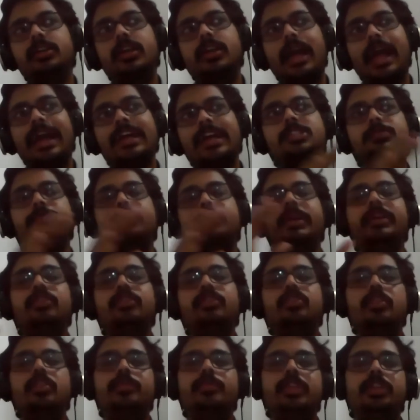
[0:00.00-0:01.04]

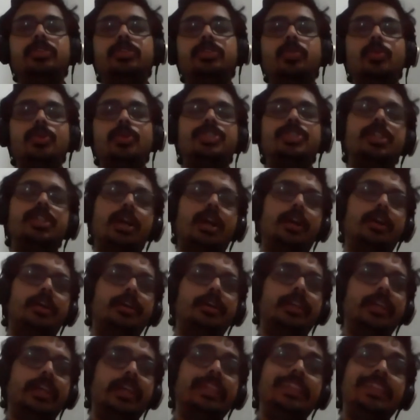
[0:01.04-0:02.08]
aspect of the dosha
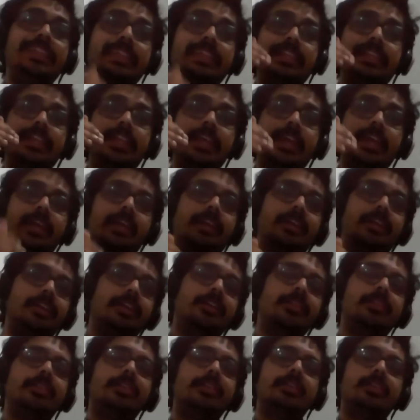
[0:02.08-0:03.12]
in the day
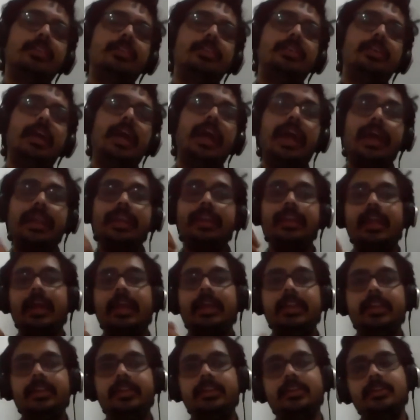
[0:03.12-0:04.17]
and
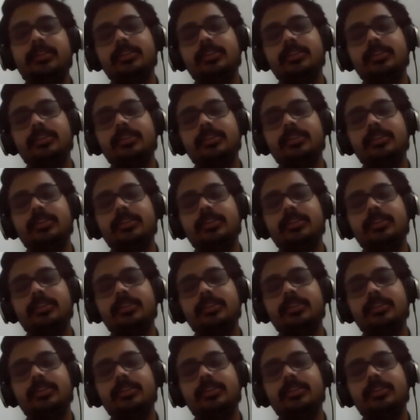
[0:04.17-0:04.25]
night,